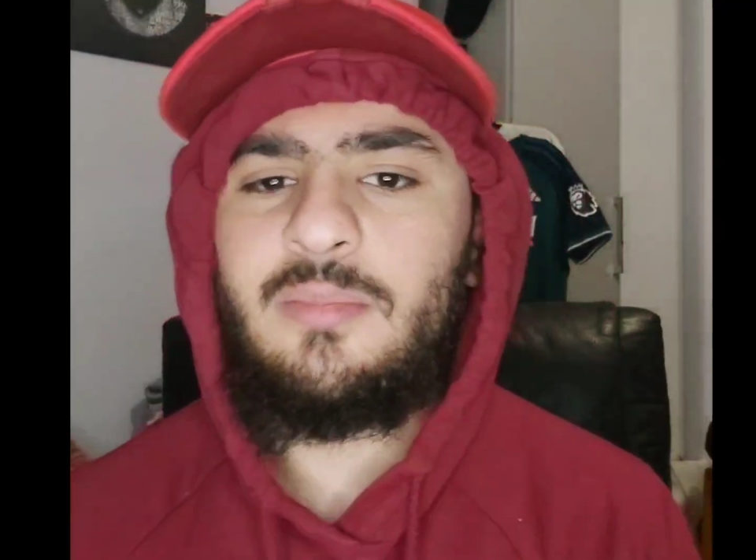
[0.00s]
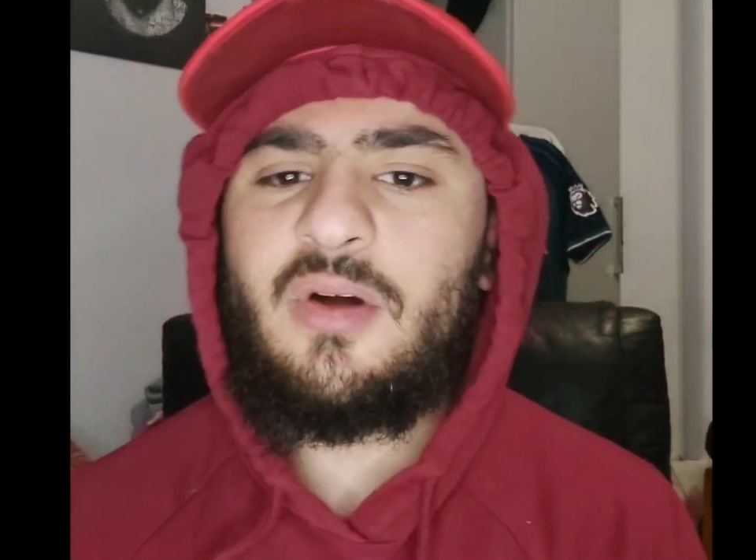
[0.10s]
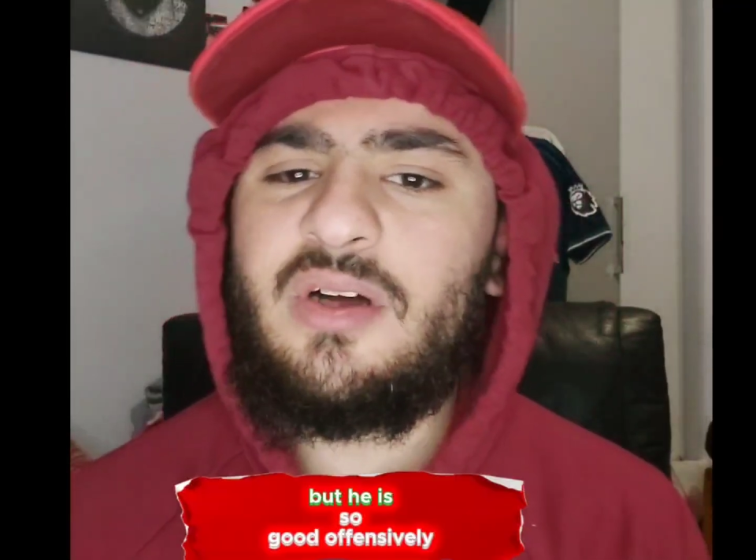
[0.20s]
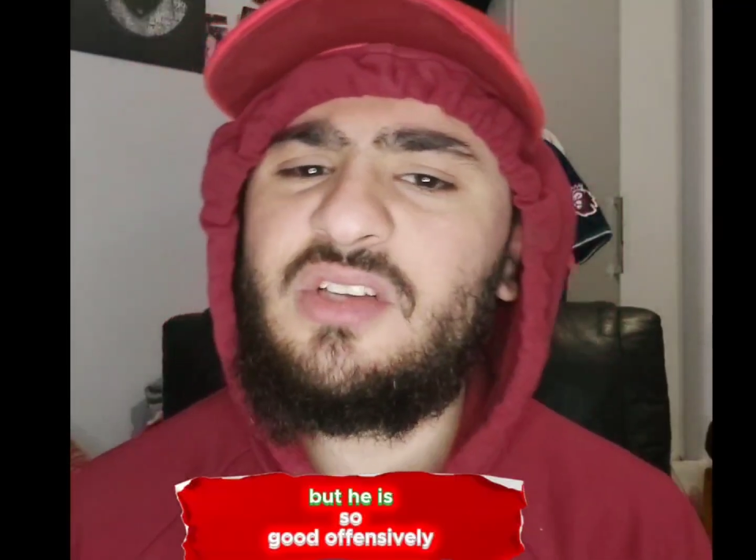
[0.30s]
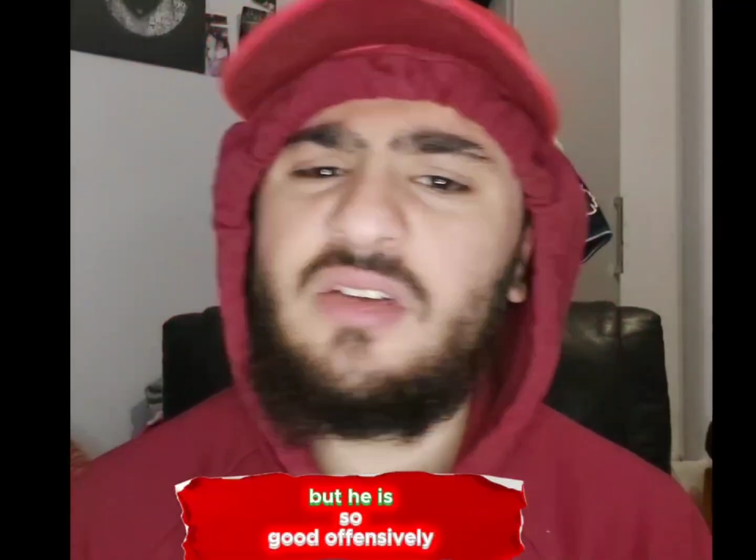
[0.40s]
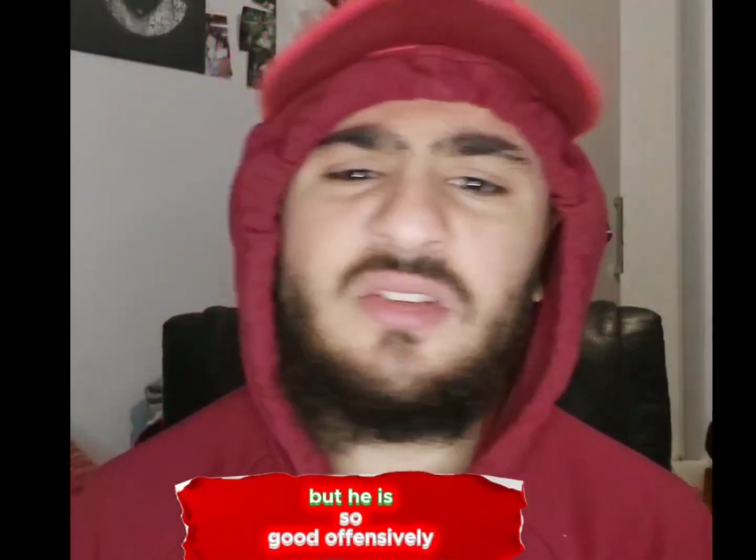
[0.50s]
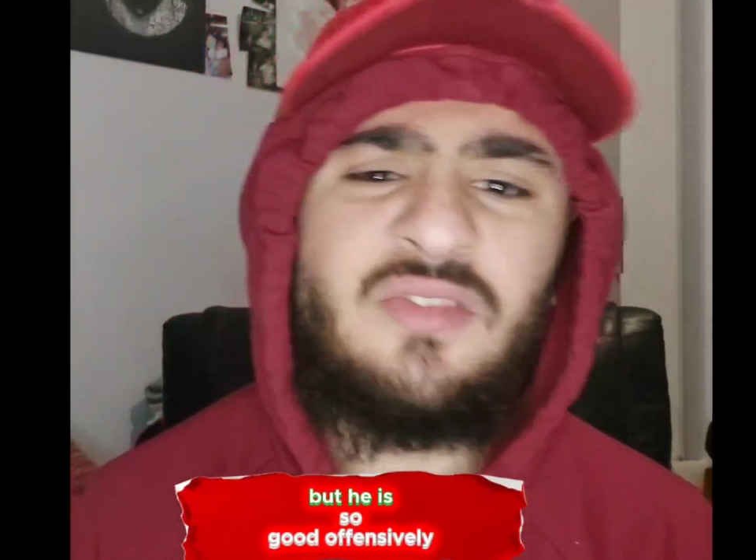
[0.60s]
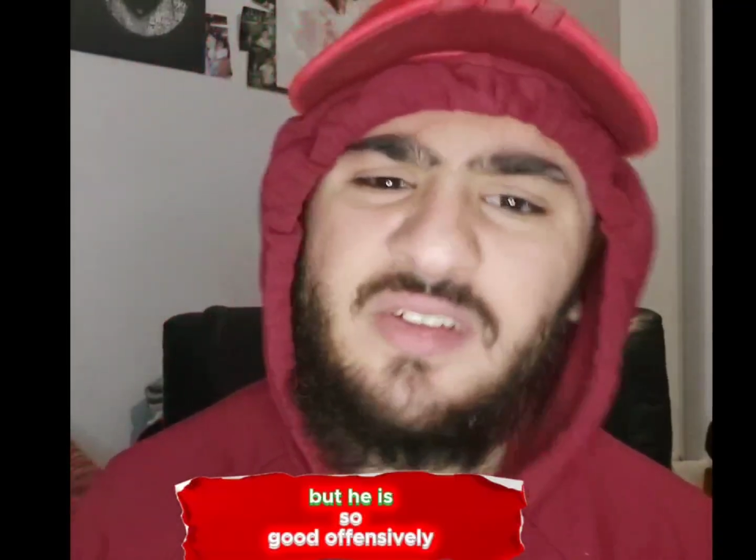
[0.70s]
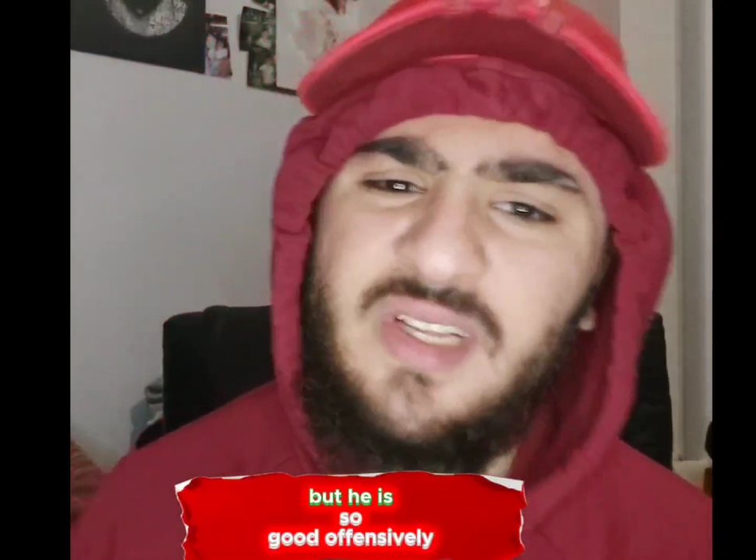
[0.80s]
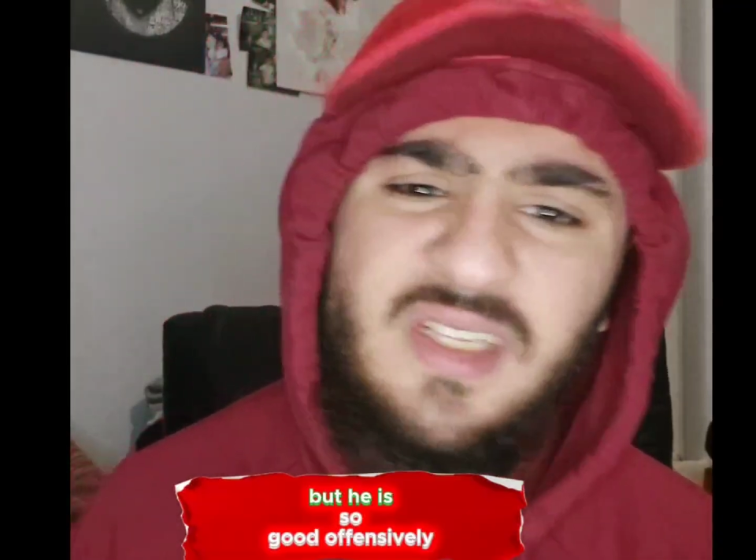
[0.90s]
But in terms of
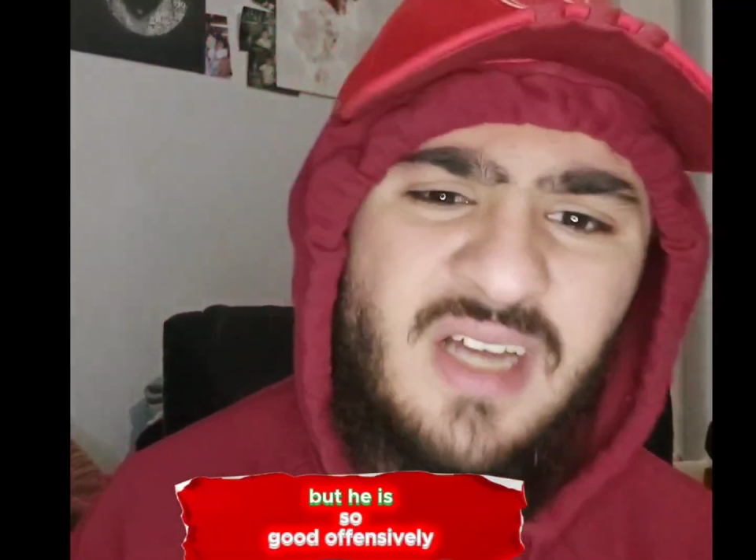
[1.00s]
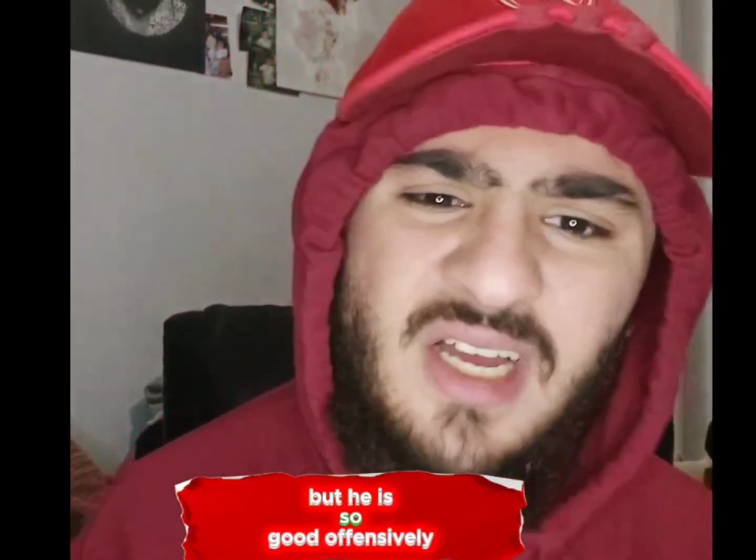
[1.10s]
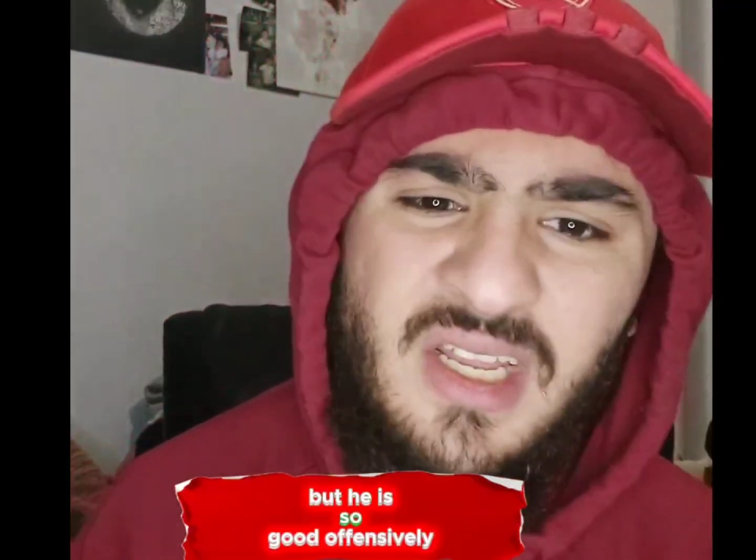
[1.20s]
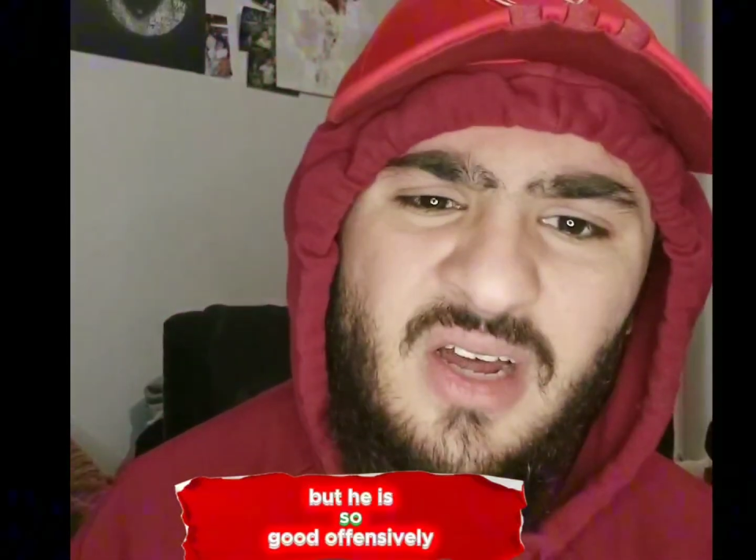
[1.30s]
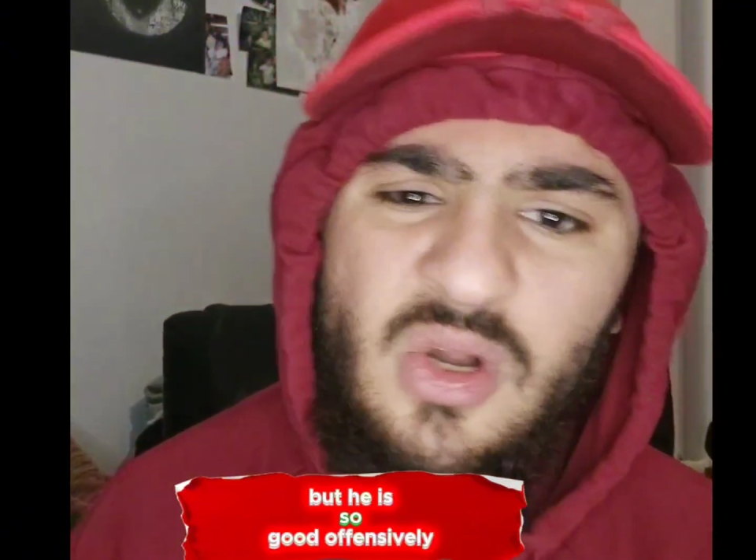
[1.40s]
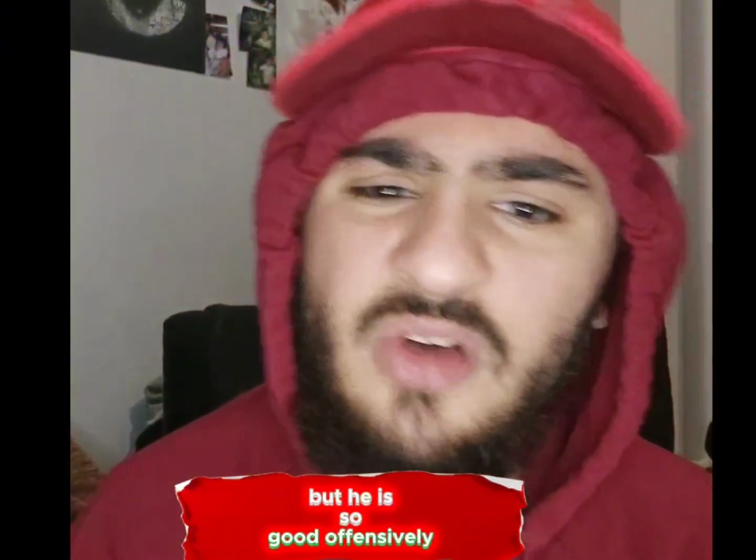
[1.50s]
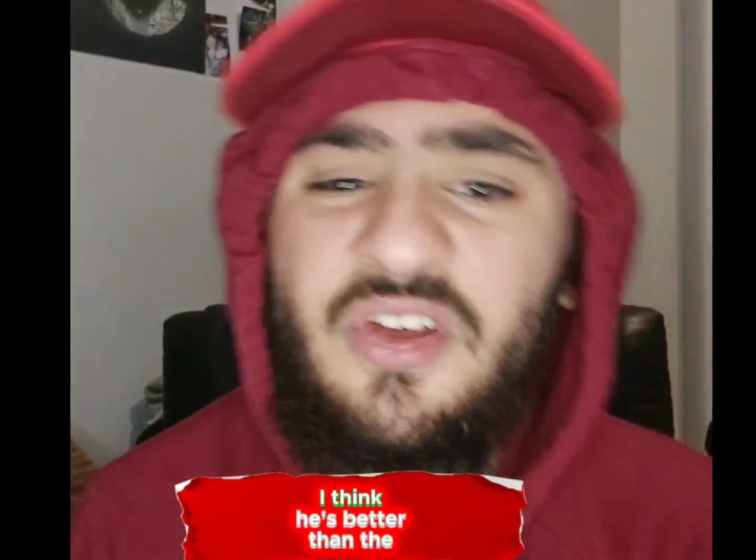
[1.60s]
an attacking outlet,